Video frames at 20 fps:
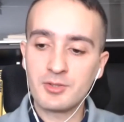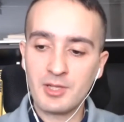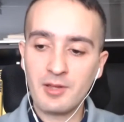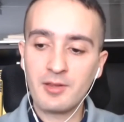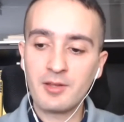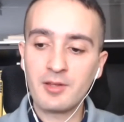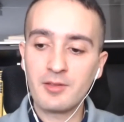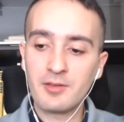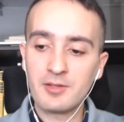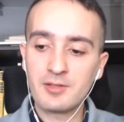I
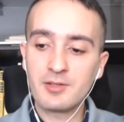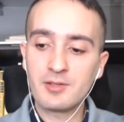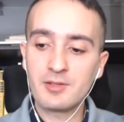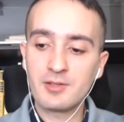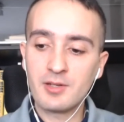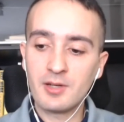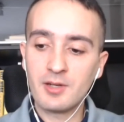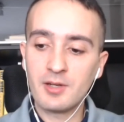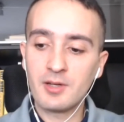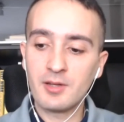think this is
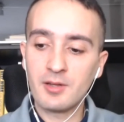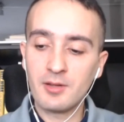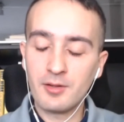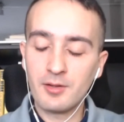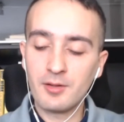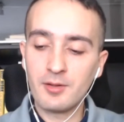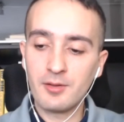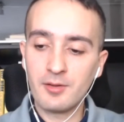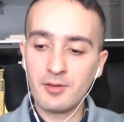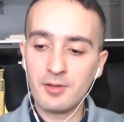
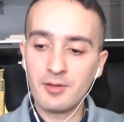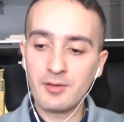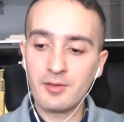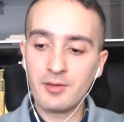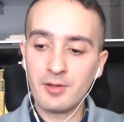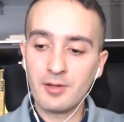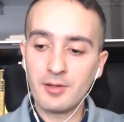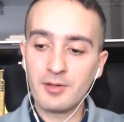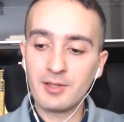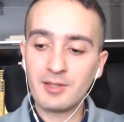
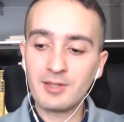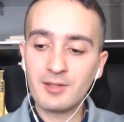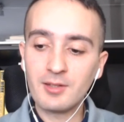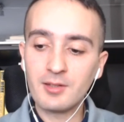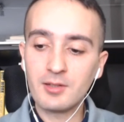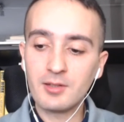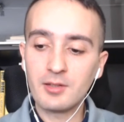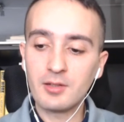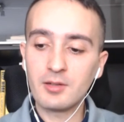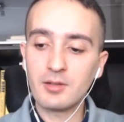the key
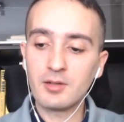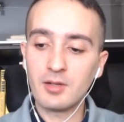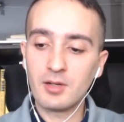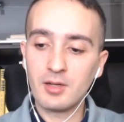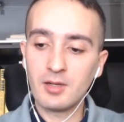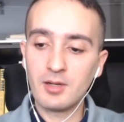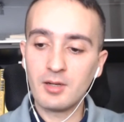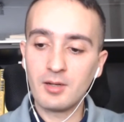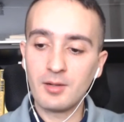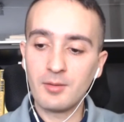here.
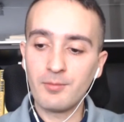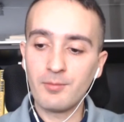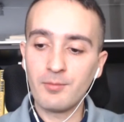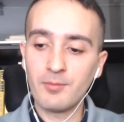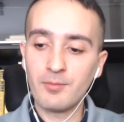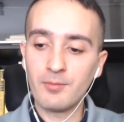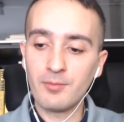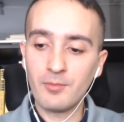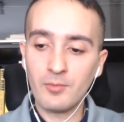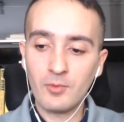
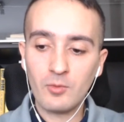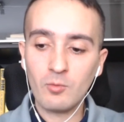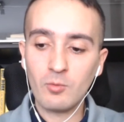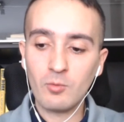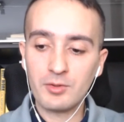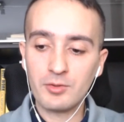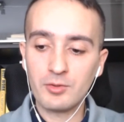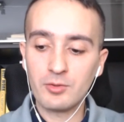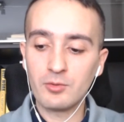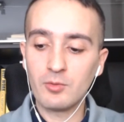
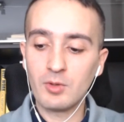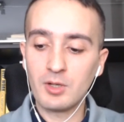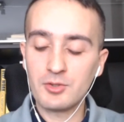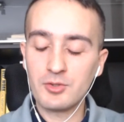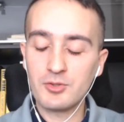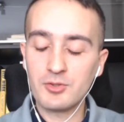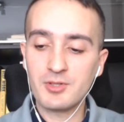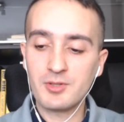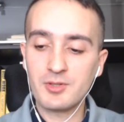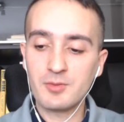What
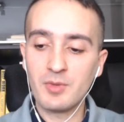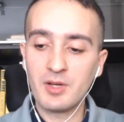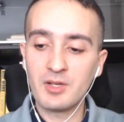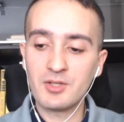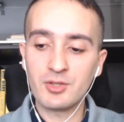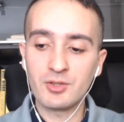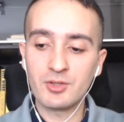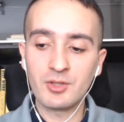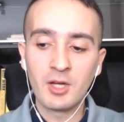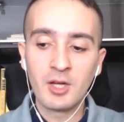you just
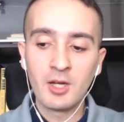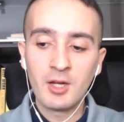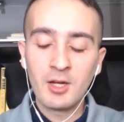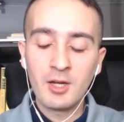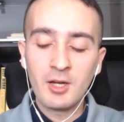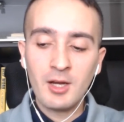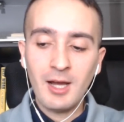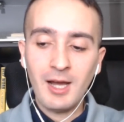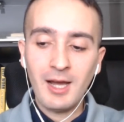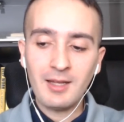mentioned.
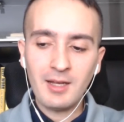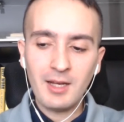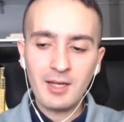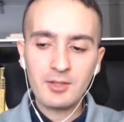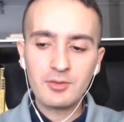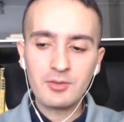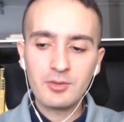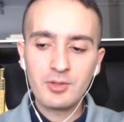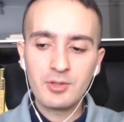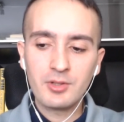I'd like
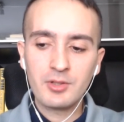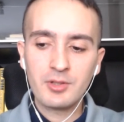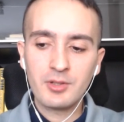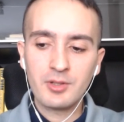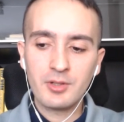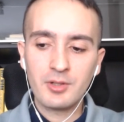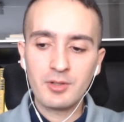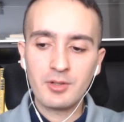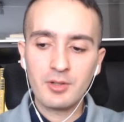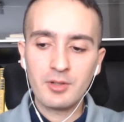to hear
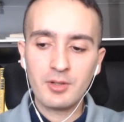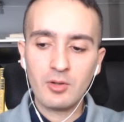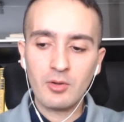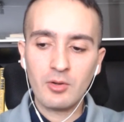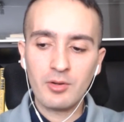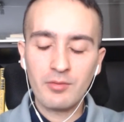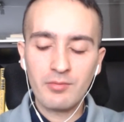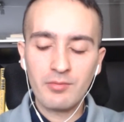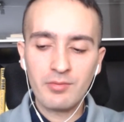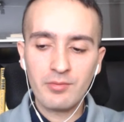
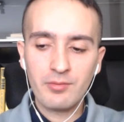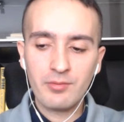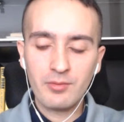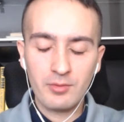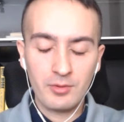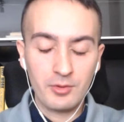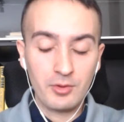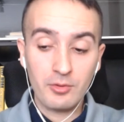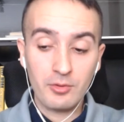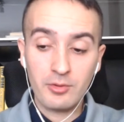
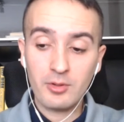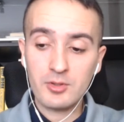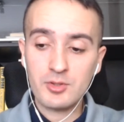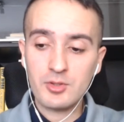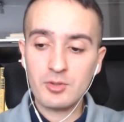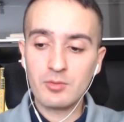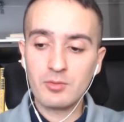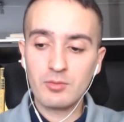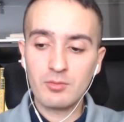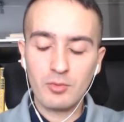your thoughts
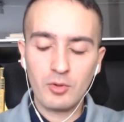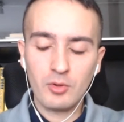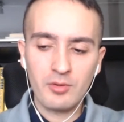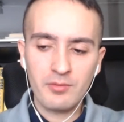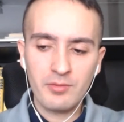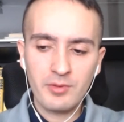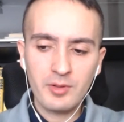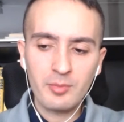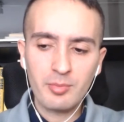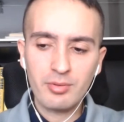on a
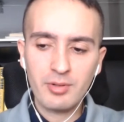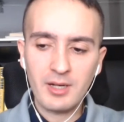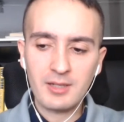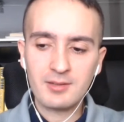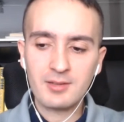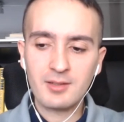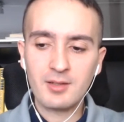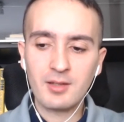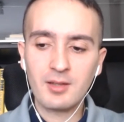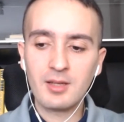very
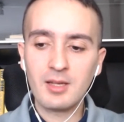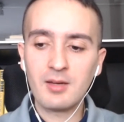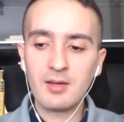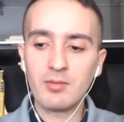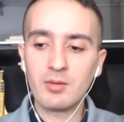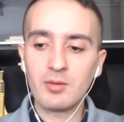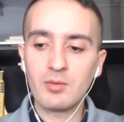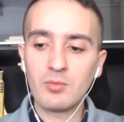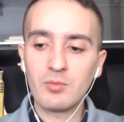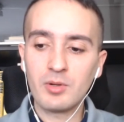practical
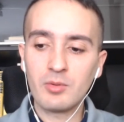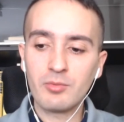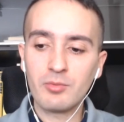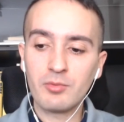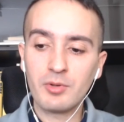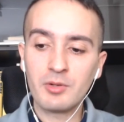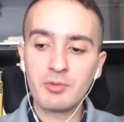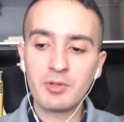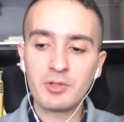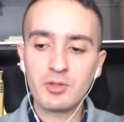level
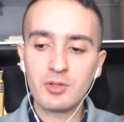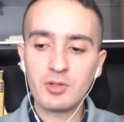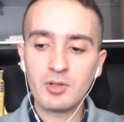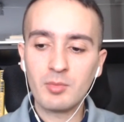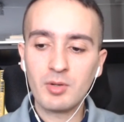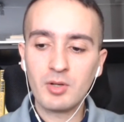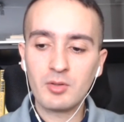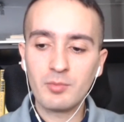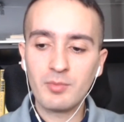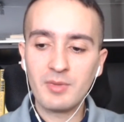when we're talking
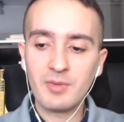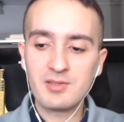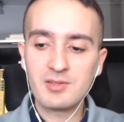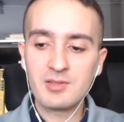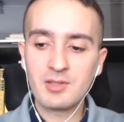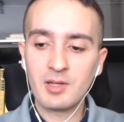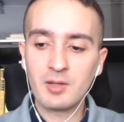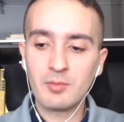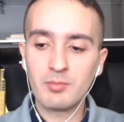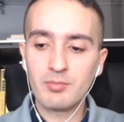about
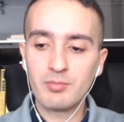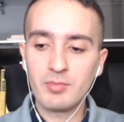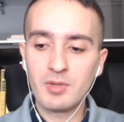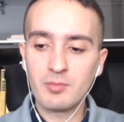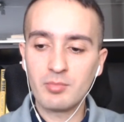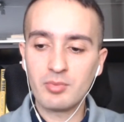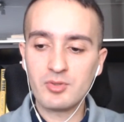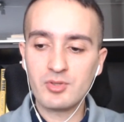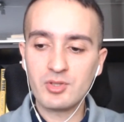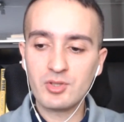messaging
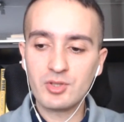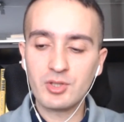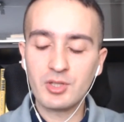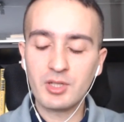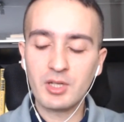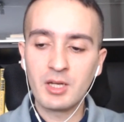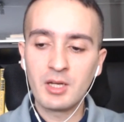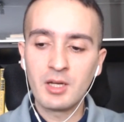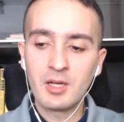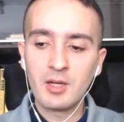and positioning.
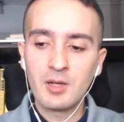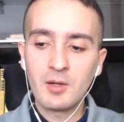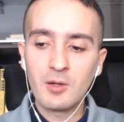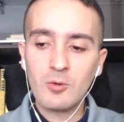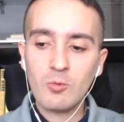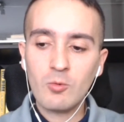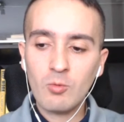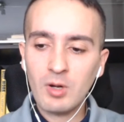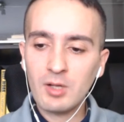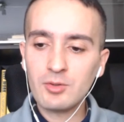
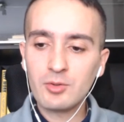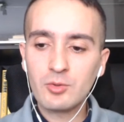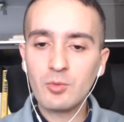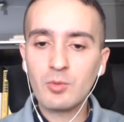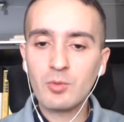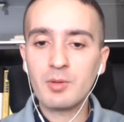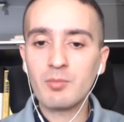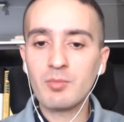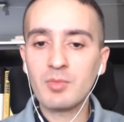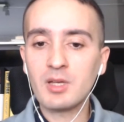What do
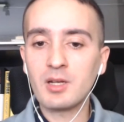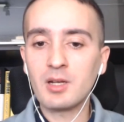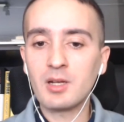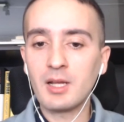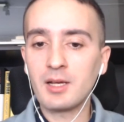we mean?